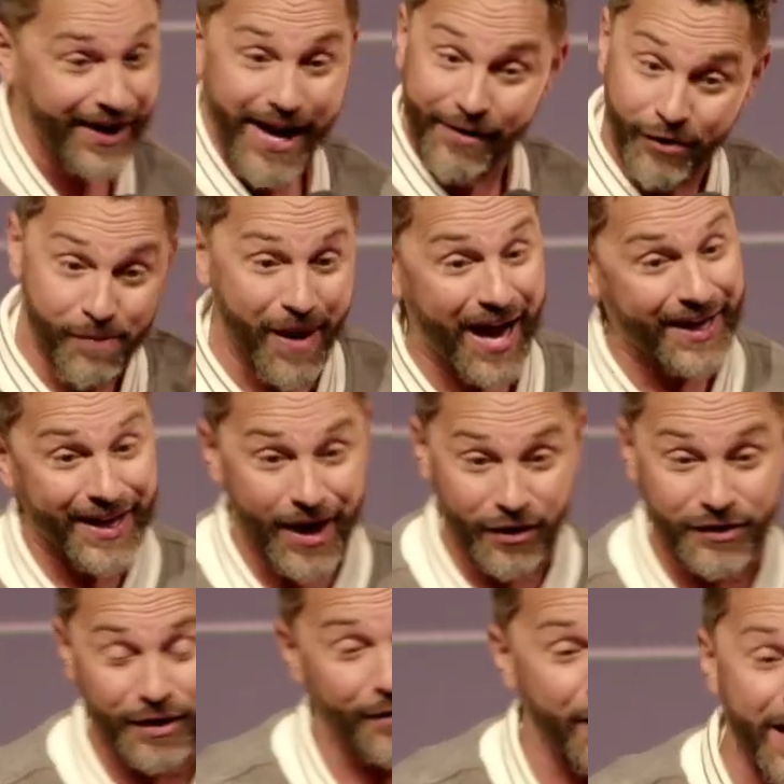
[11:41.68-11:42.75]
and everybody
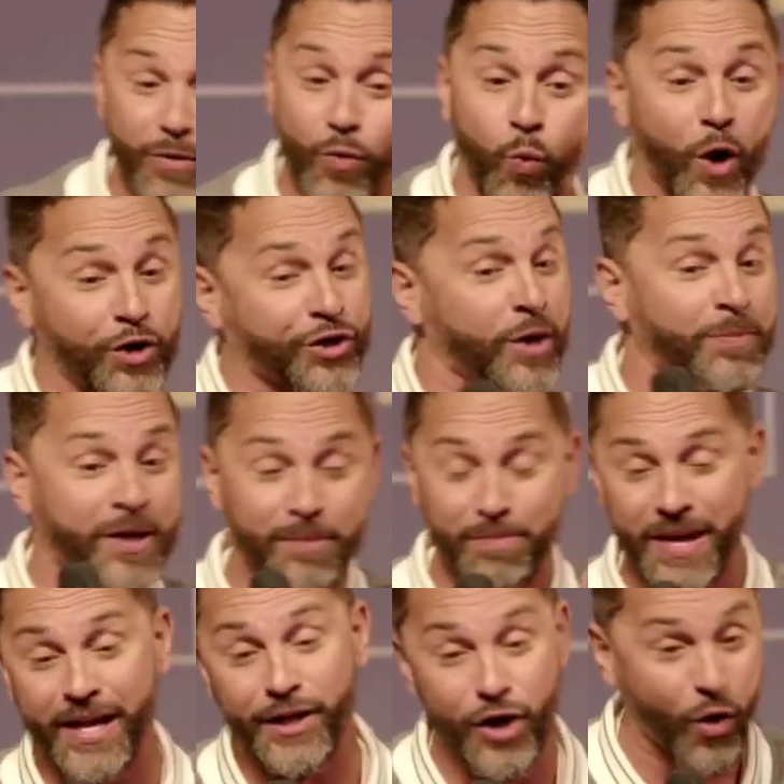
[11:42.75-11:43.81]
else, and worship can
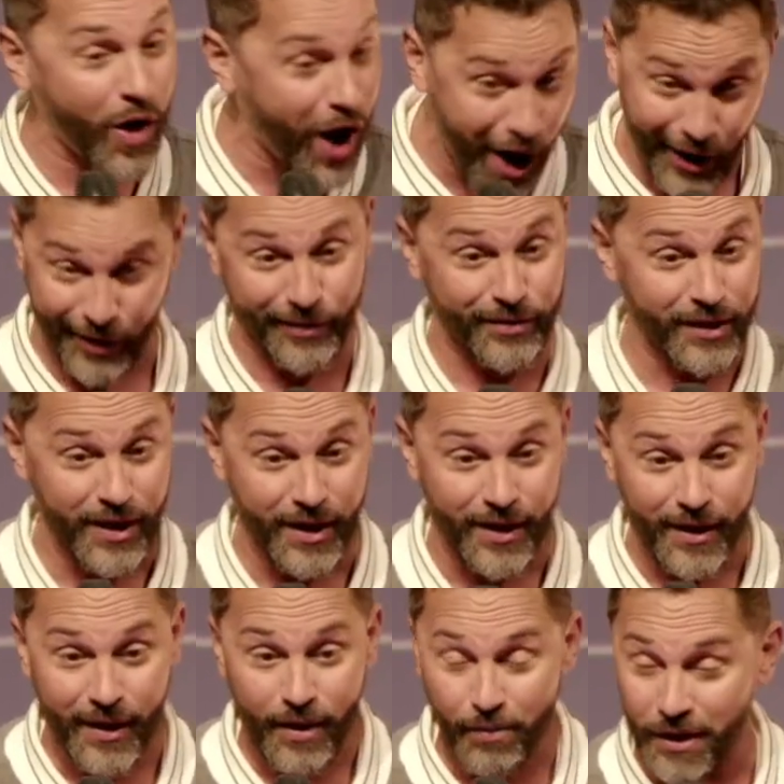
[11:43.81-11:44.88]
be in your heart.
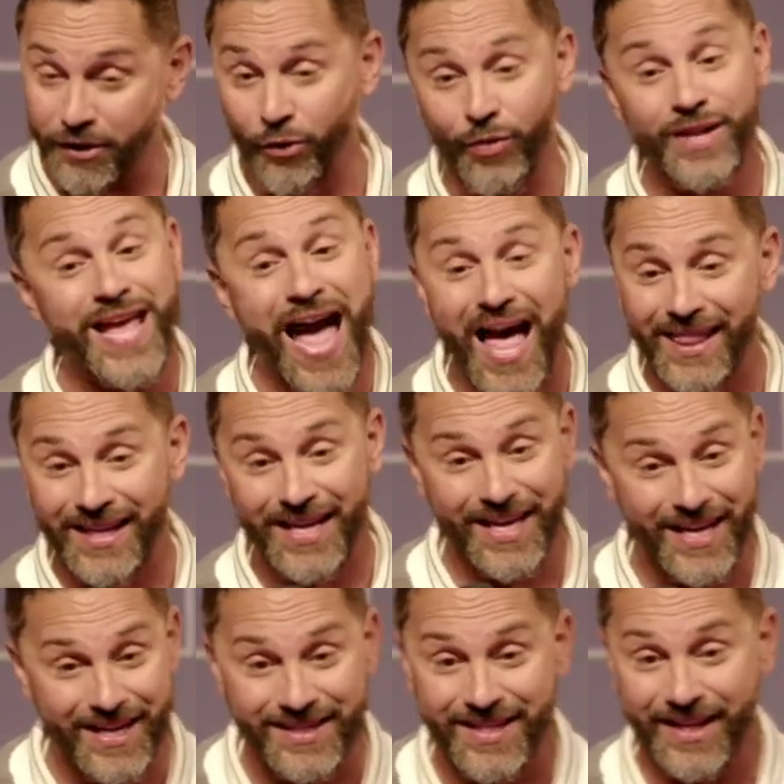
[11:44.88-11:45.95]
But the reality
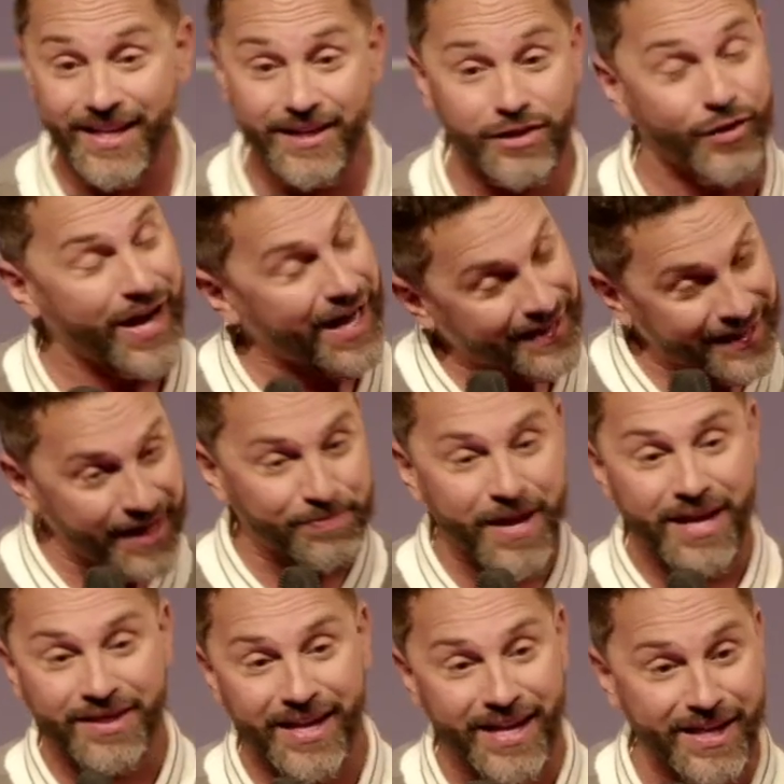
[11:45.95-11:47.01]
is you got to keep
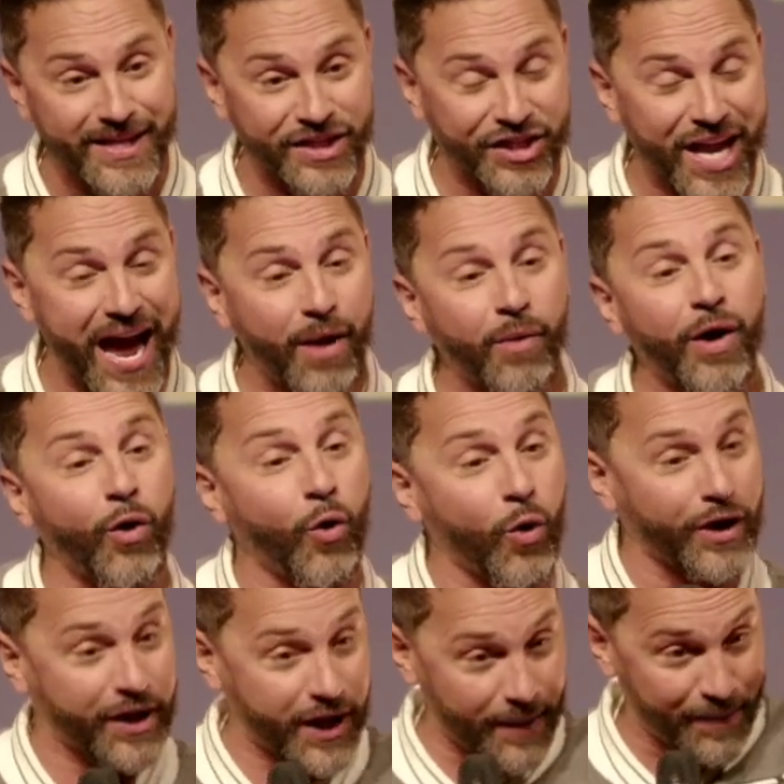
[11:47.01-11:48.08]
that thing in the shower
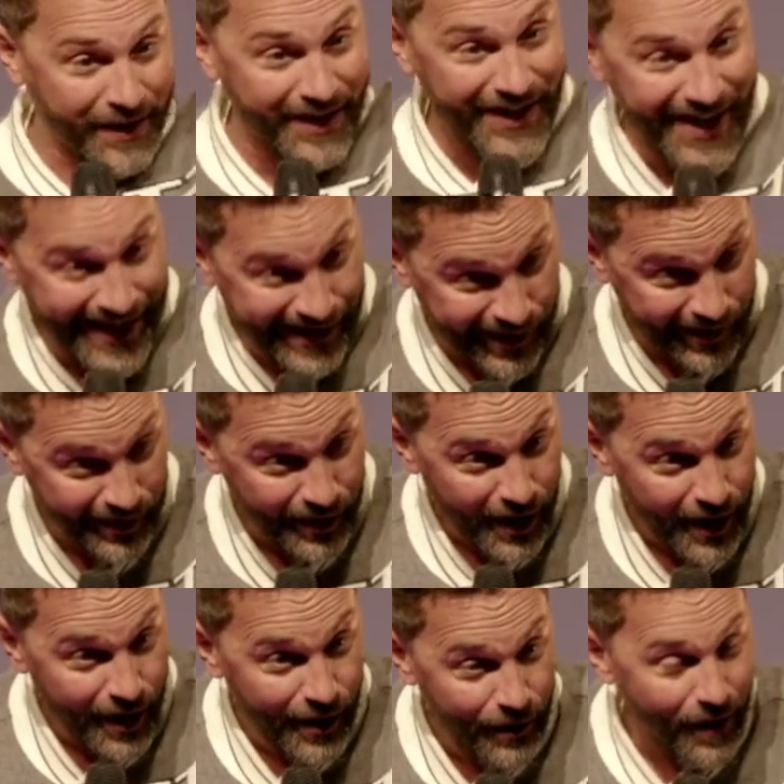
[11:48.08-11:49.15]
or keep it in here,
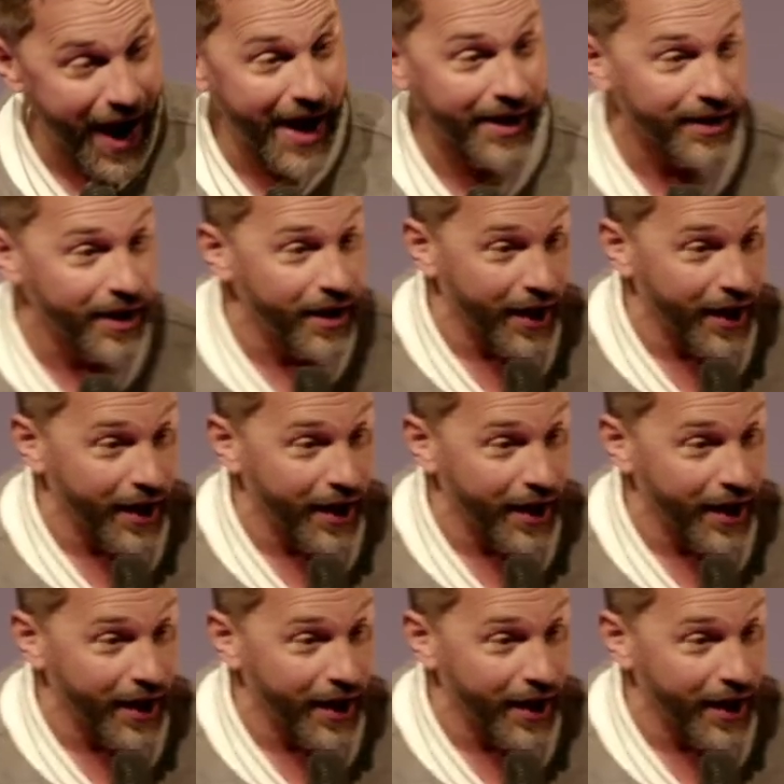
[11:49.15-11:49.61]
right?